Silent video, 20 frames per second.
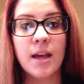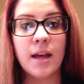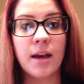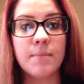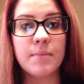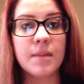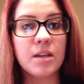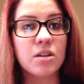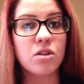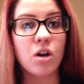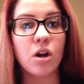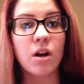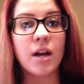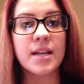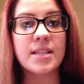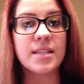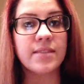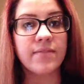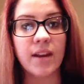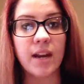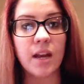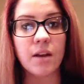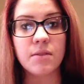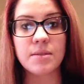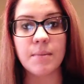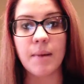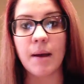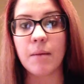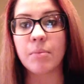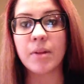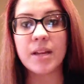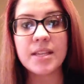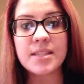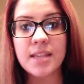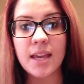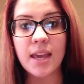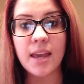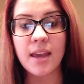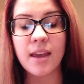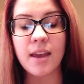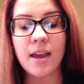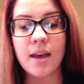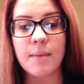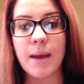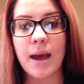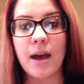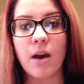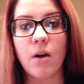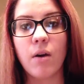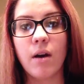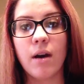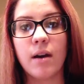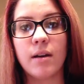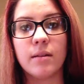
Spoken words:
There's all kinds of videos about blitzing, about